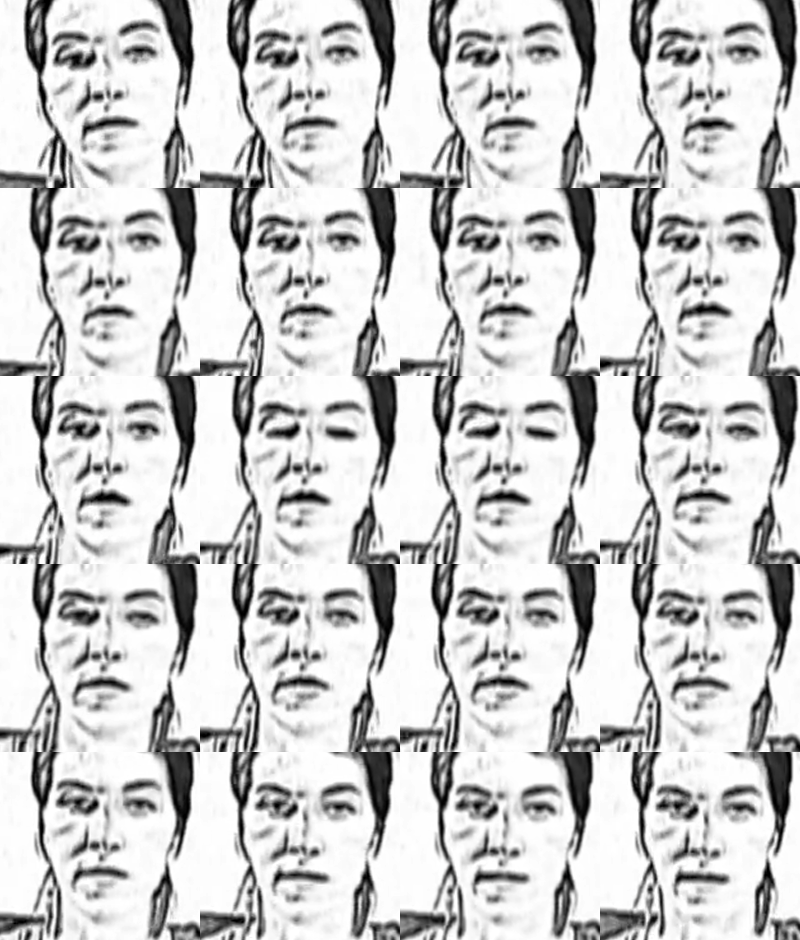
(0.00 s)
So
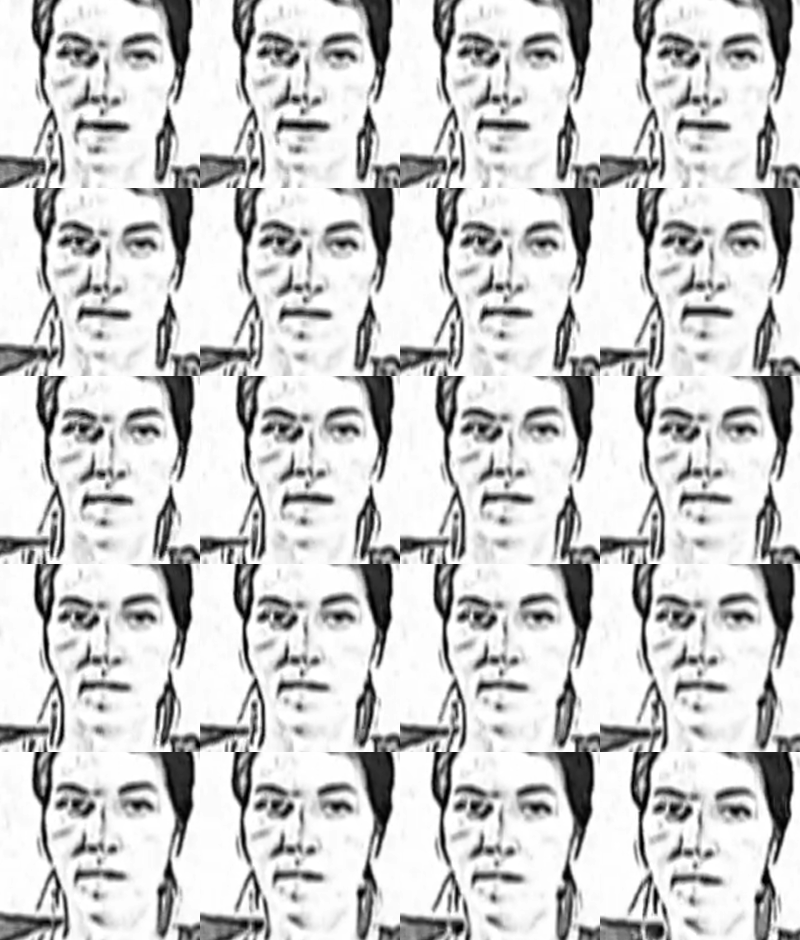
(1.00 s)
just
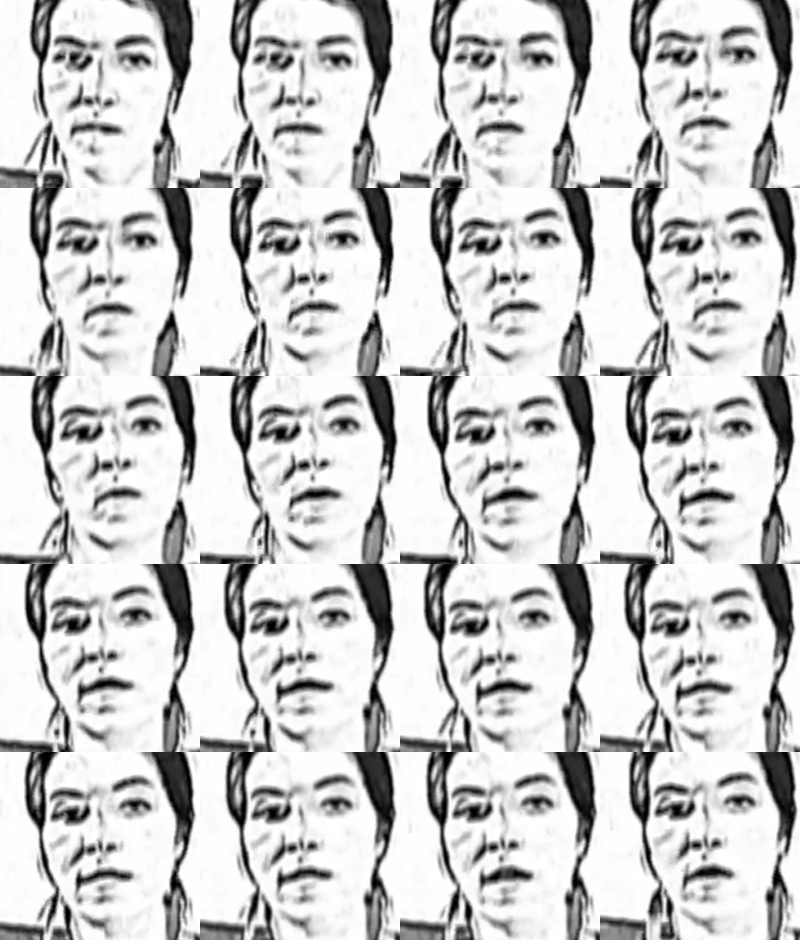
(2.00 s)
one of the
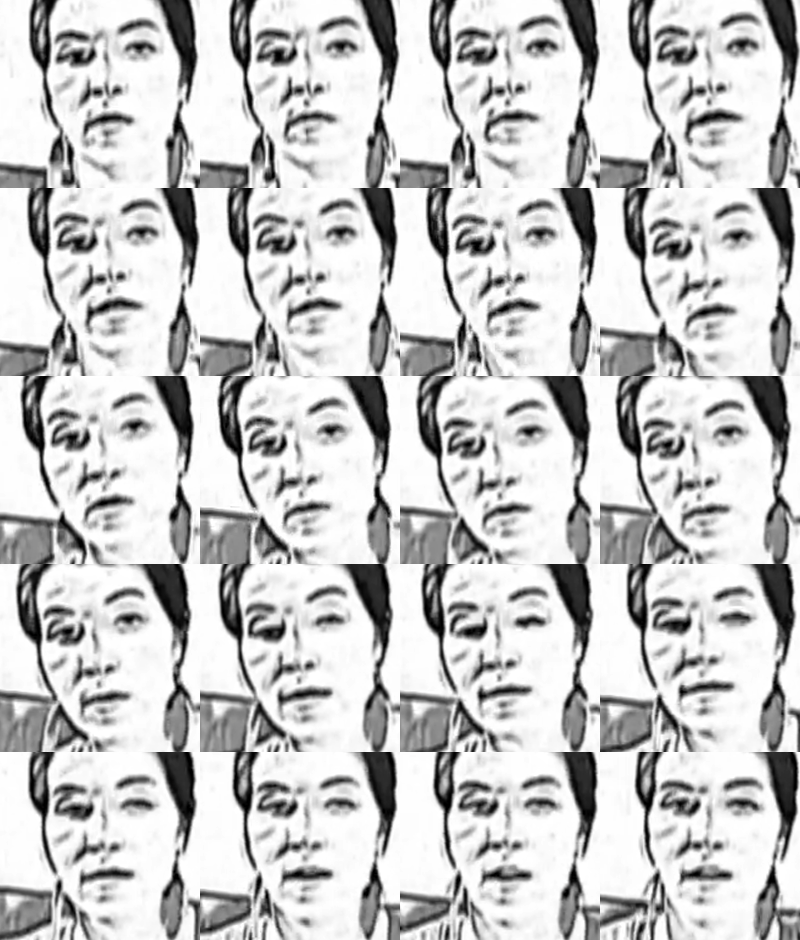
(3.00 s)
things that you'll need to do
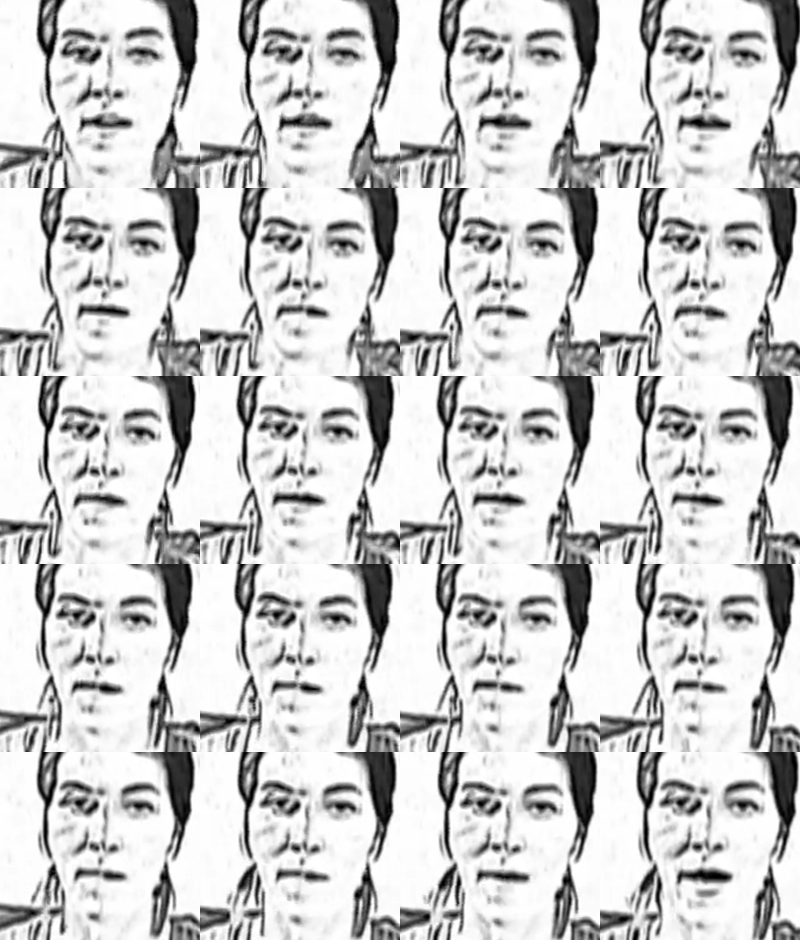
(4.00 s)
is start
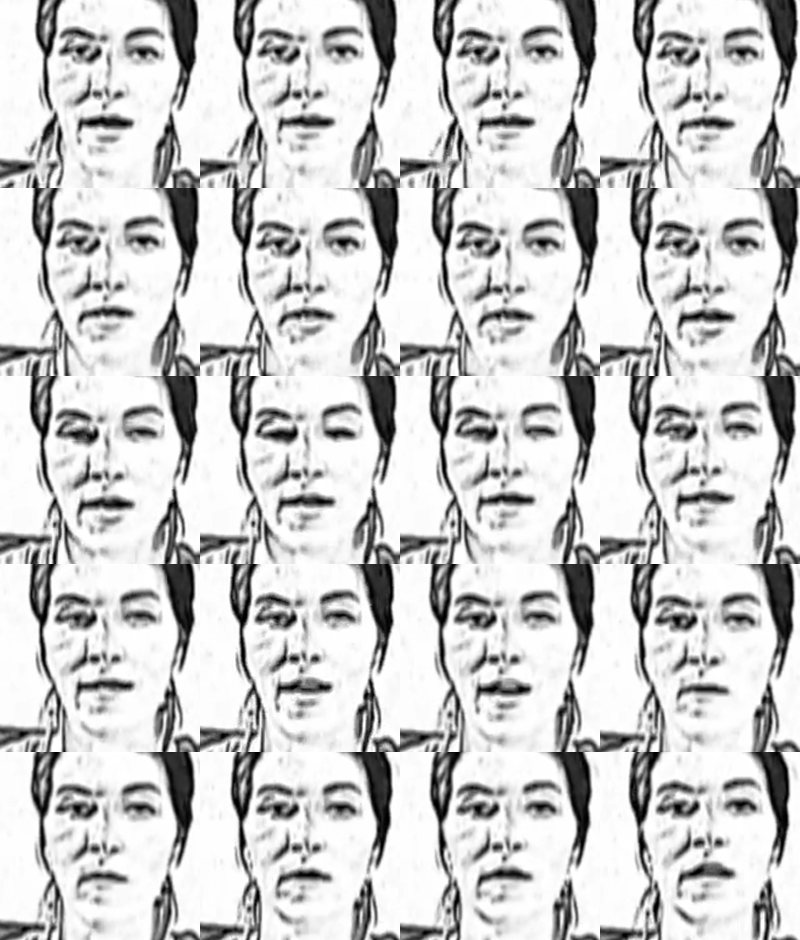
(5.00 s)
managing
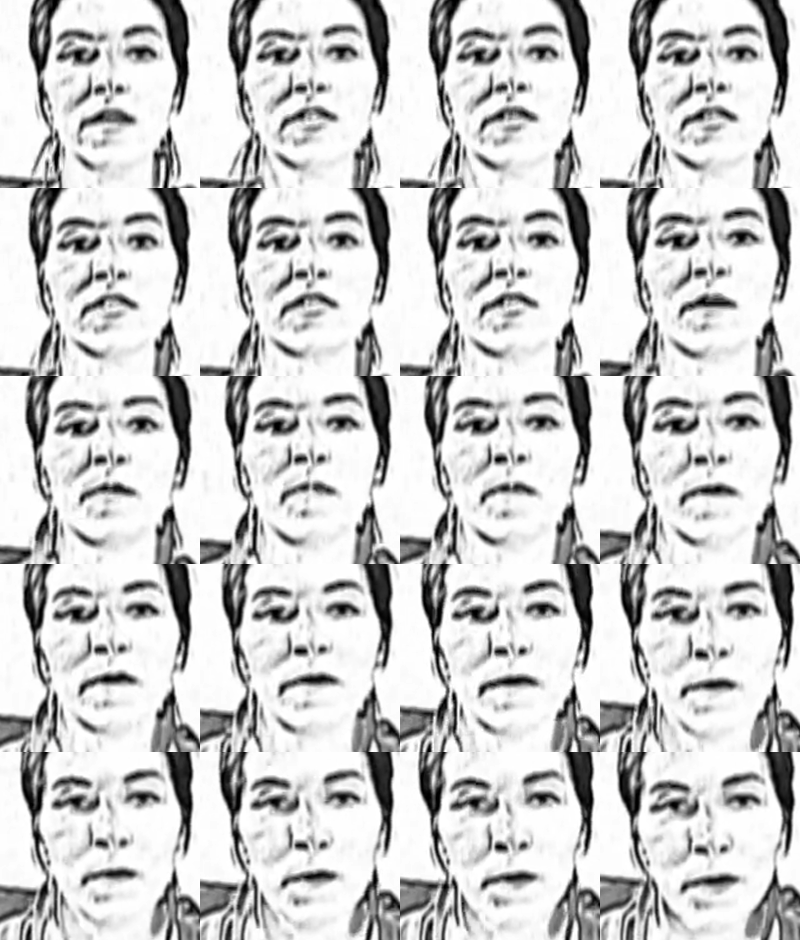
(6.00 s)
that relationship
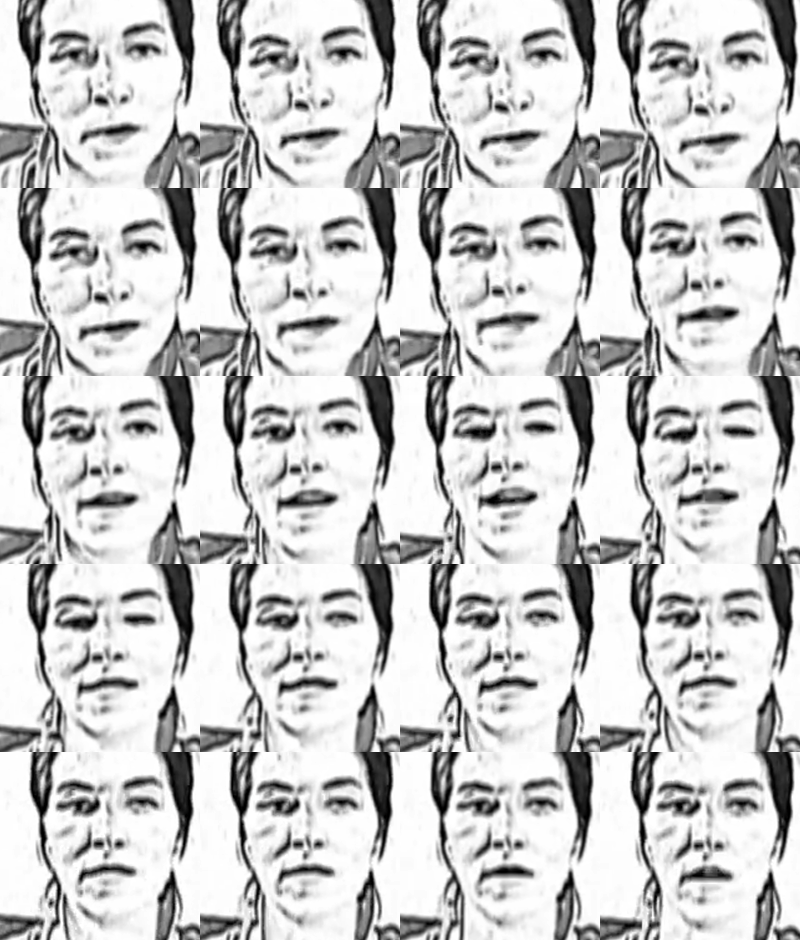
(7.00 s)
with the world as
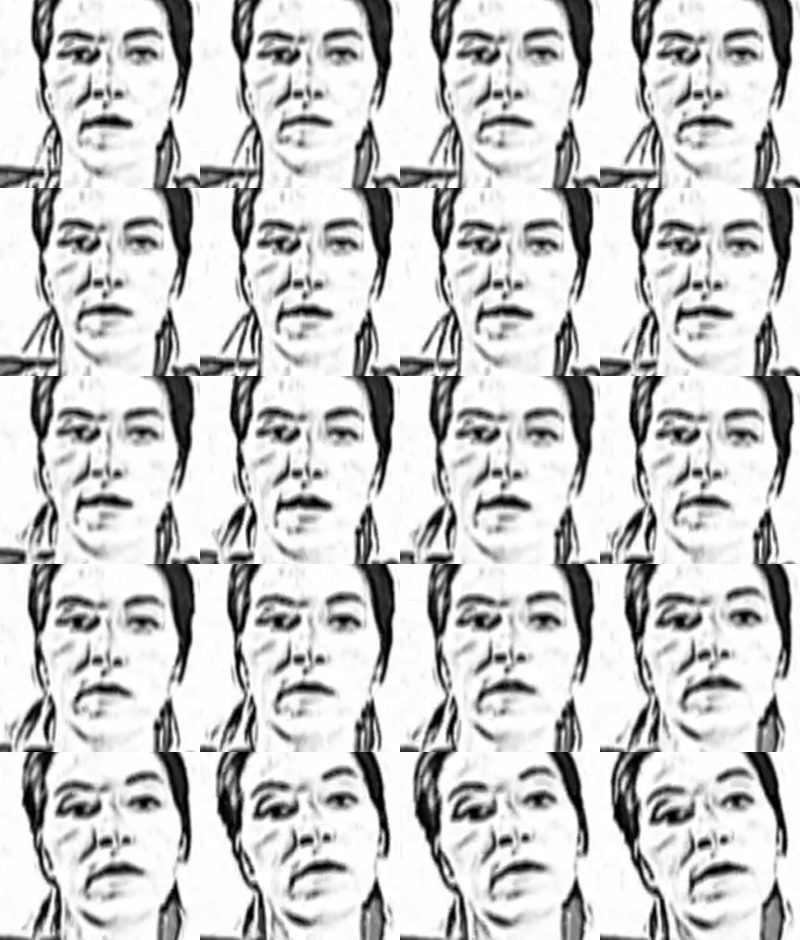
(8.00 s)
they start learning that you
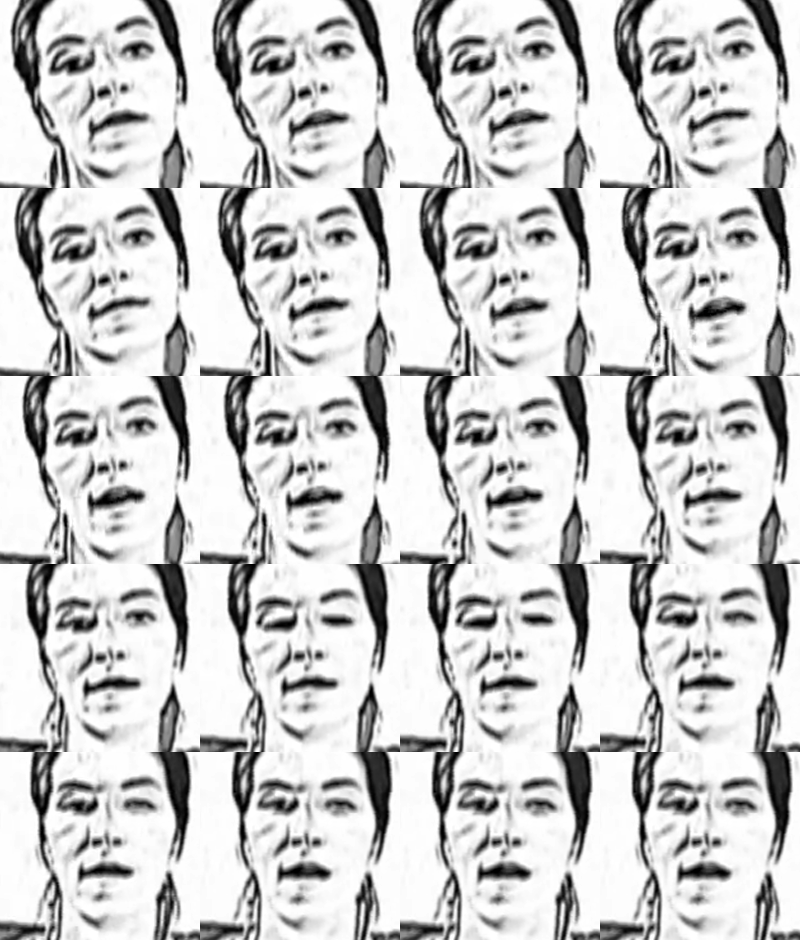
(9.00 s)
can do this, and